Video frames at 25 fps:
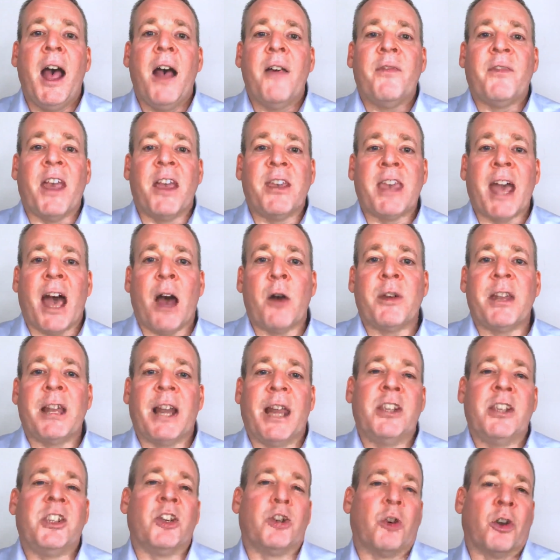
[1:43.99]
They
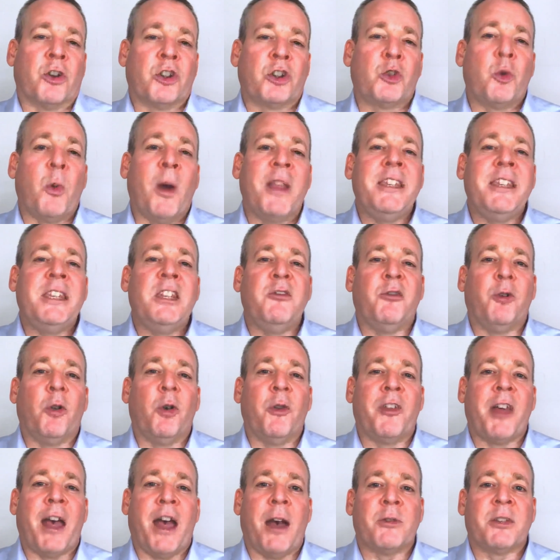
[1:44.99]
calculate across
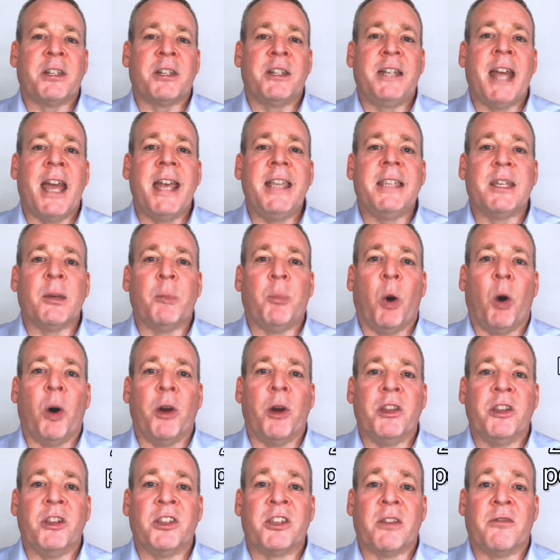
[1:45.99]
24,000 data
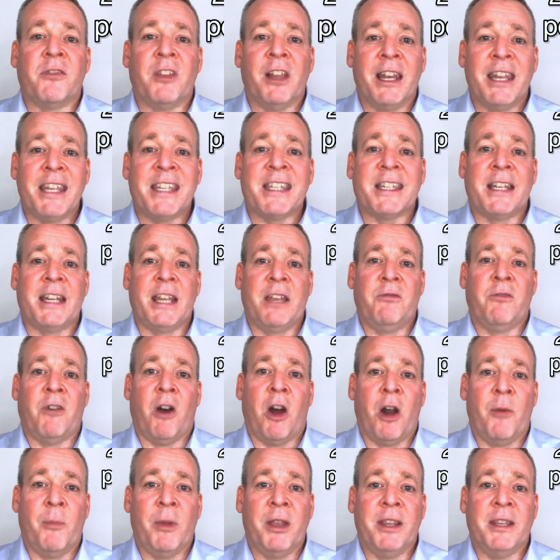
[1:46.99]
points of the listening
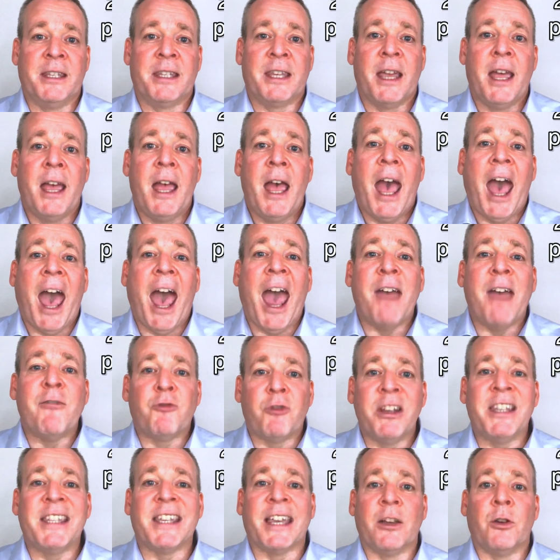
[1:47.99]
environment
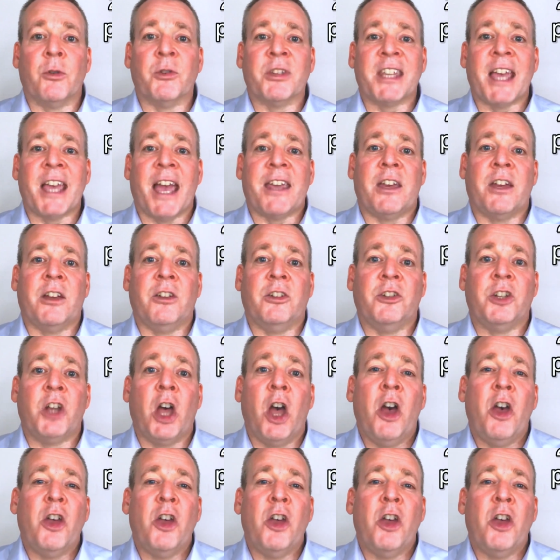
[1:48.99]
every single second,